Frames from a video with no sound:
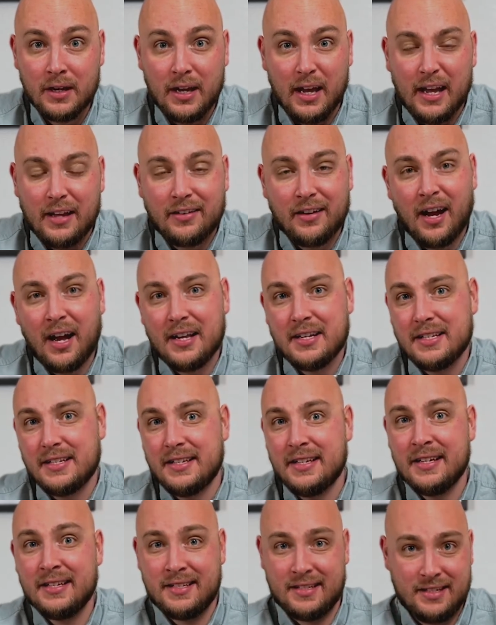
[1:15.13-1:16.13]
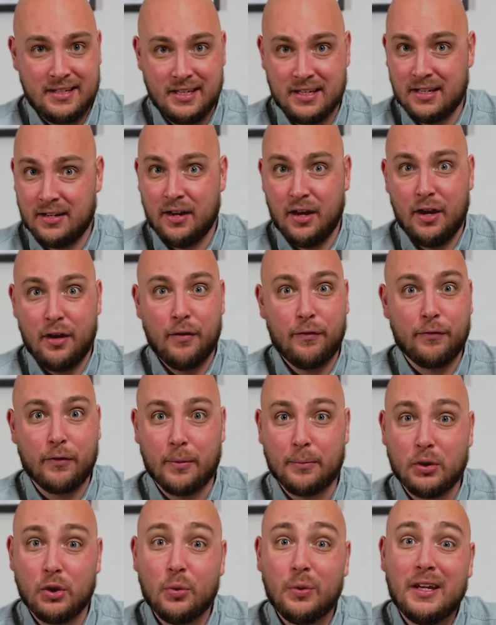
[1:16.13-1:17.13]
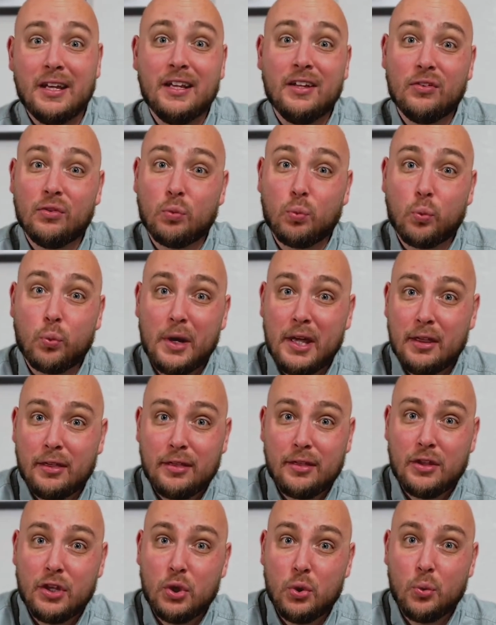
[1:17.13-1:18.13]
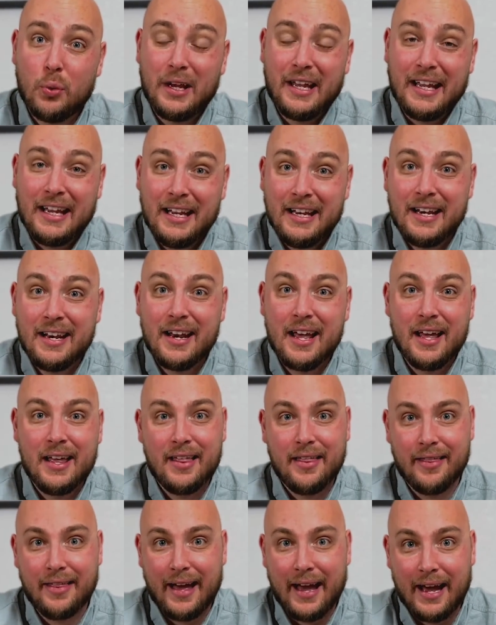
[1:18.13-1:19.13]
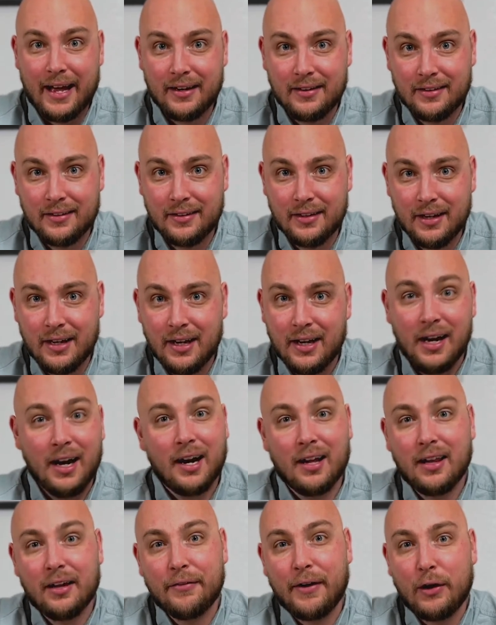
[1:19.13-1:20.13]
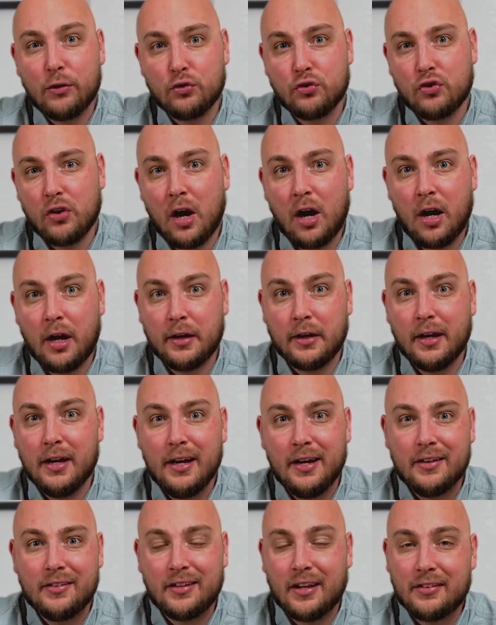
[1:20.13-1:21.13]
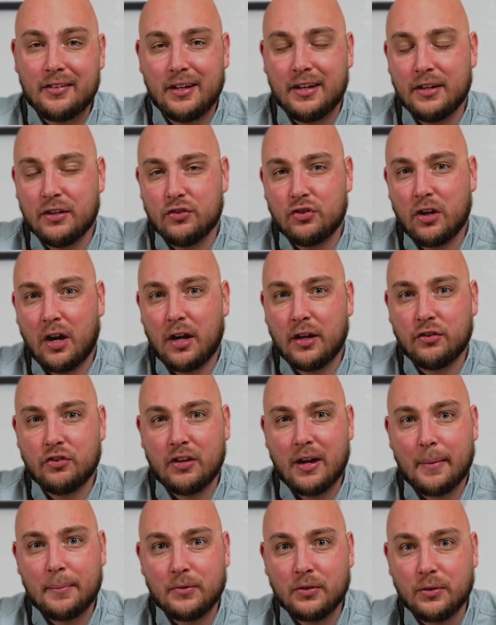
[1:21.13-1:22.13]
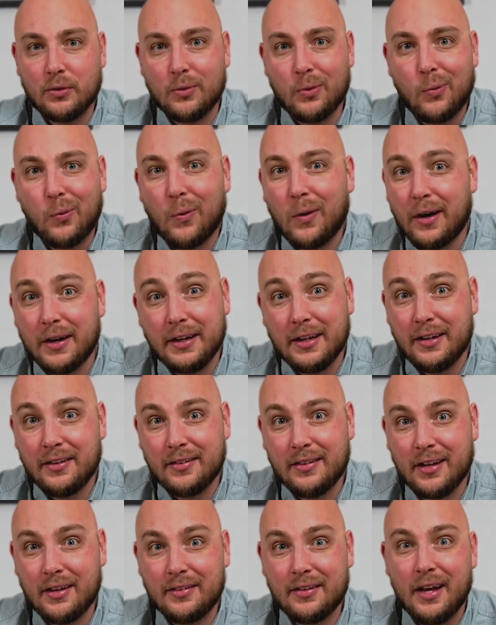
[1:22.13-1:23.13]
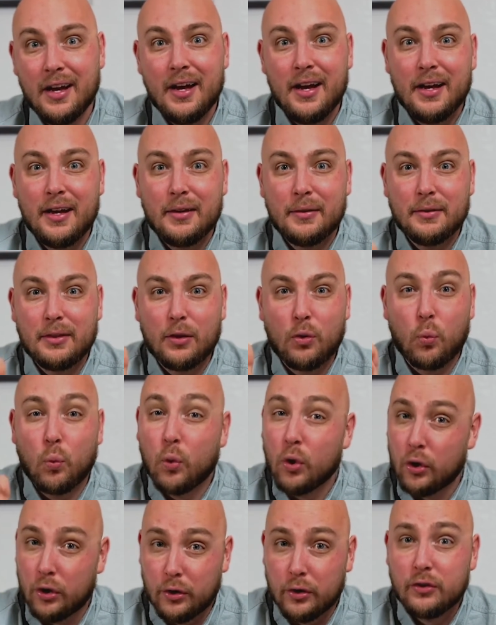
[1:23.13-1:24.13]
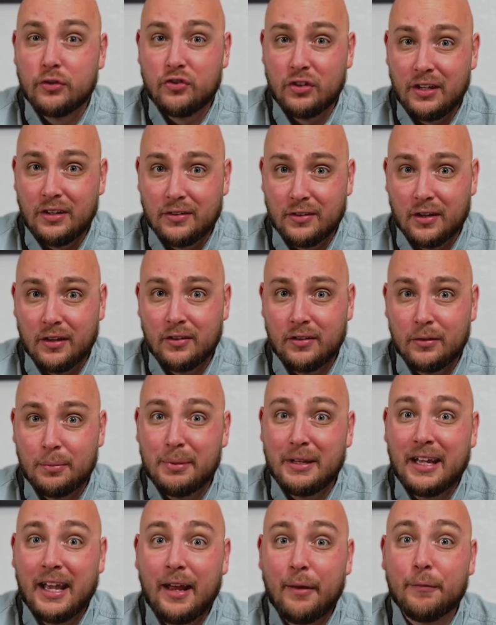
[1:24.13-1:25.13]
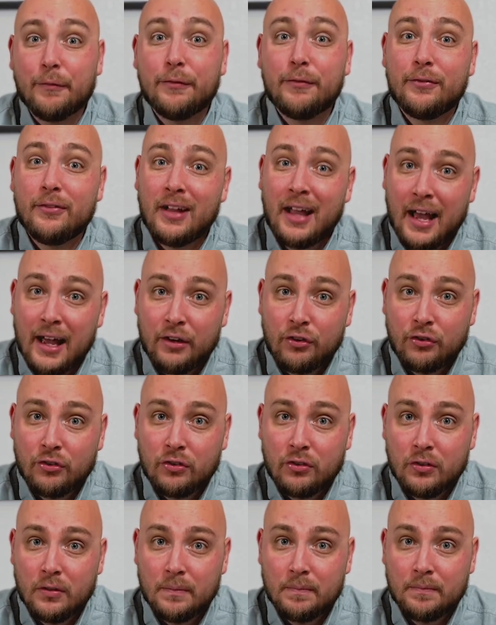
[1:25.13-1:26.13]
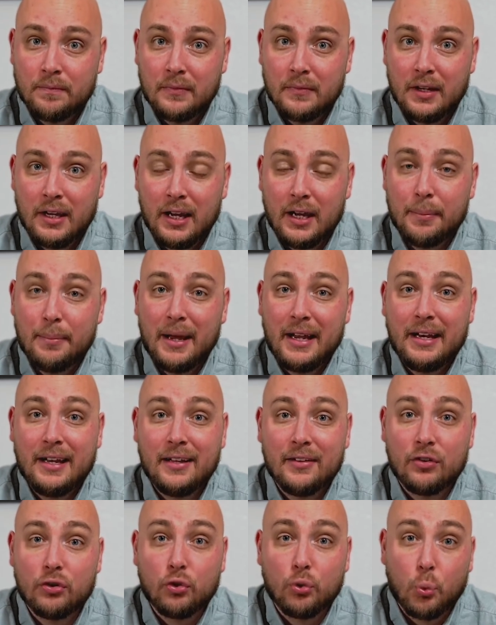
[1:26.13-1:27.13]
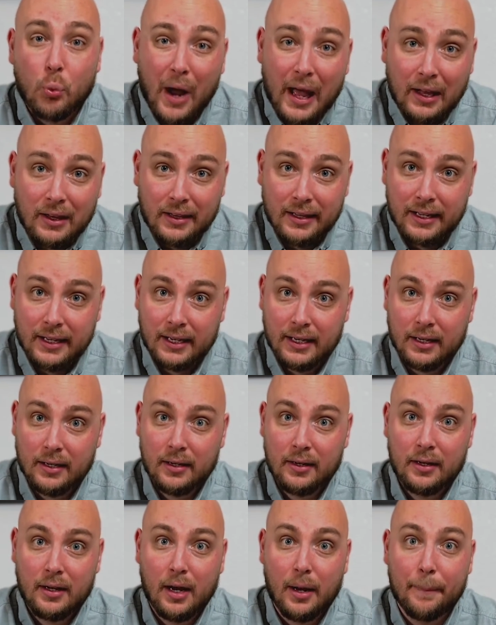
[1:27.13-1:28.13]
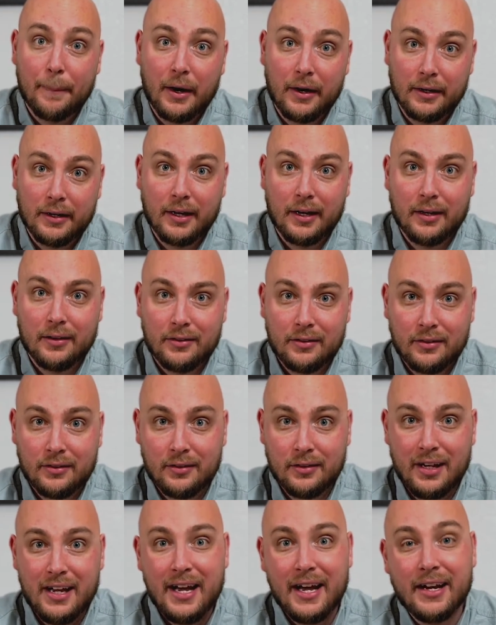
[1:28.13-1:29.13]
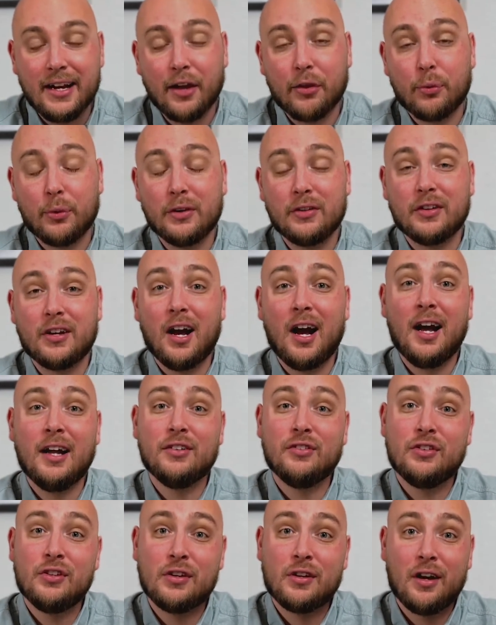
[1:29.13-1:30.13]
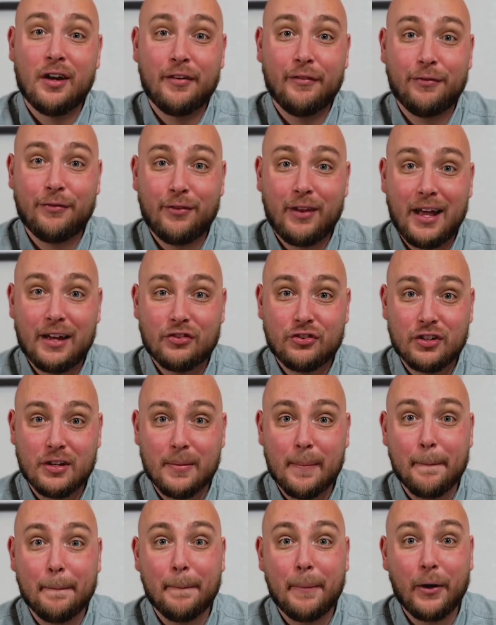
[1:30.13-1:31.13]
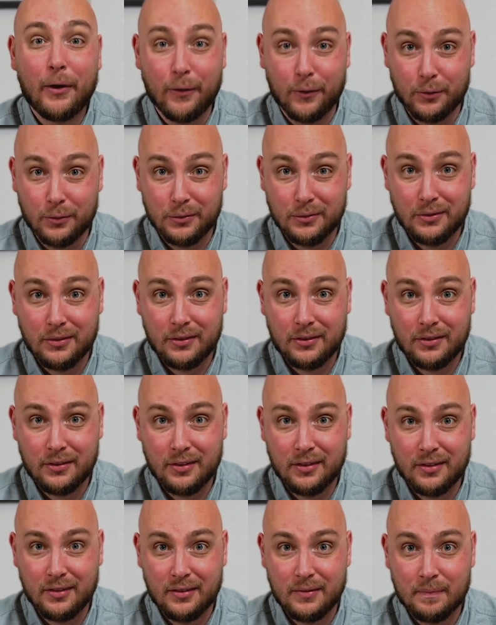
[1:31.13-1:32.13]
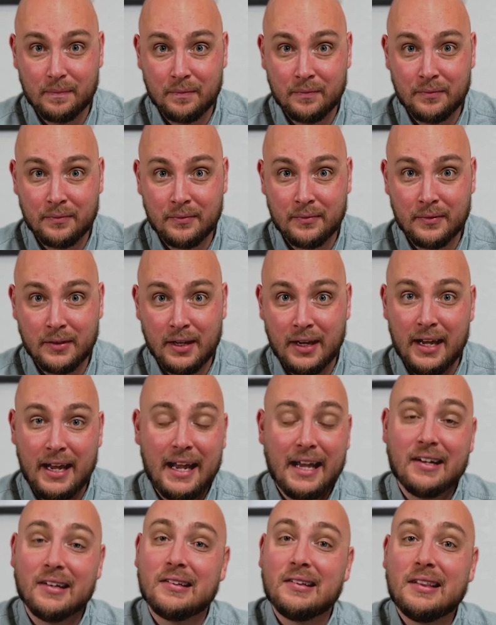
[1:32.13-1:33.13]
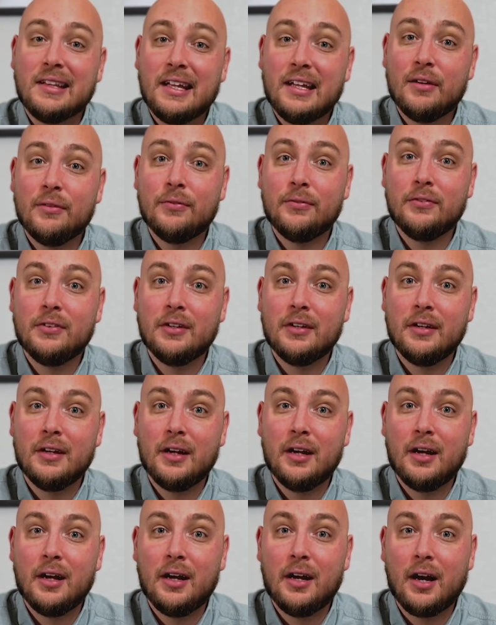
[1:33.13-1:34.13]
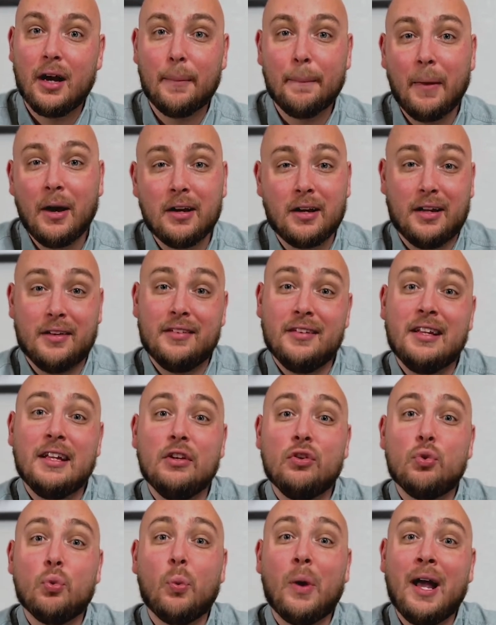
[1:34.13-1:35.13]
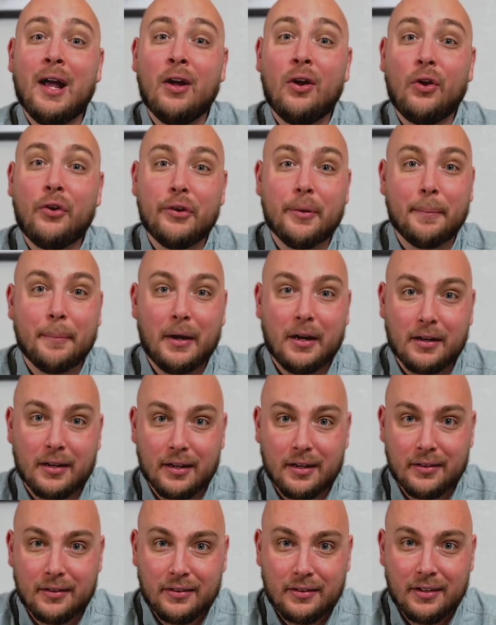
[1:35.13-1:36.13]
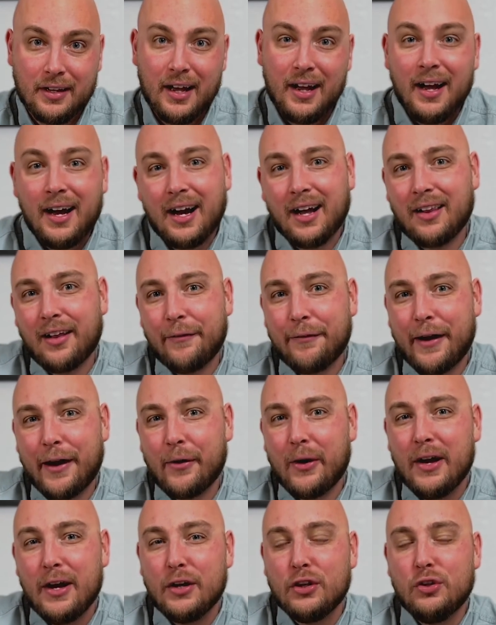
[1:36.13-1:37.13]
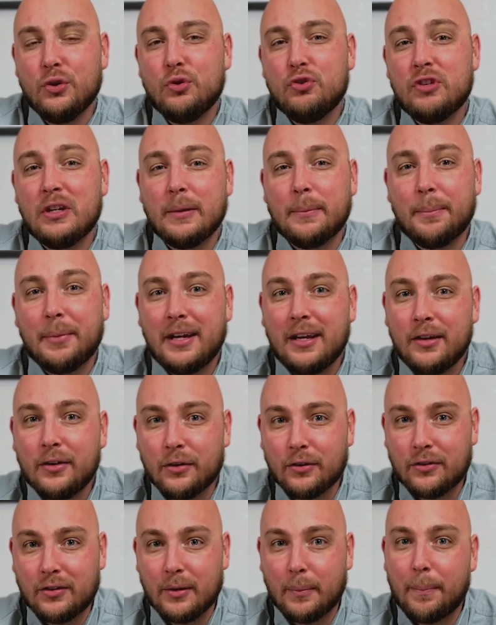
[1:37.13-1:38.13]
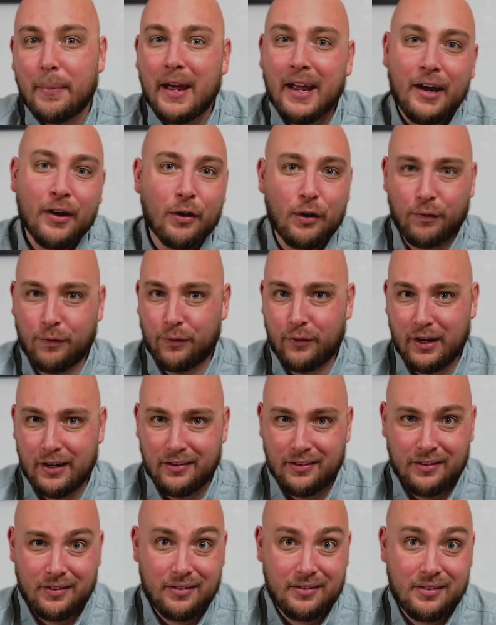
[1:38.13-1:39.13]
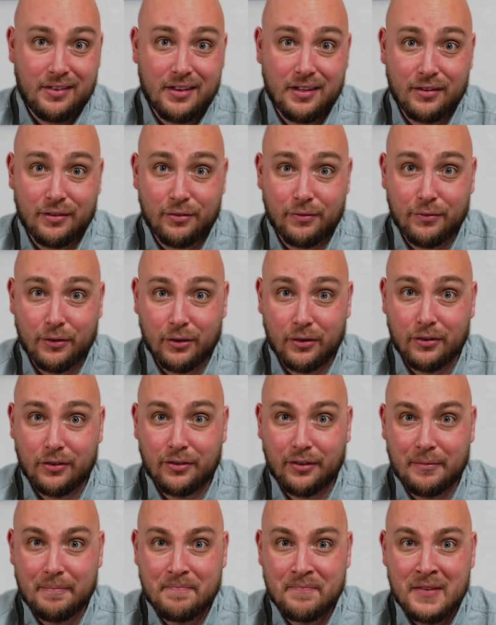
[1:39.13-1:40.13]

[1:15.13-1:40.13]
He's not distant from you. He's with you in that. I love how John says it in John chapter 1. He says, the Word, Jesus, became flesh and made his dwelling among us. In other words, God took on flesh and bones and lived among us. He dwelled among us. I love how Eugene Peterson paraphrases this verse.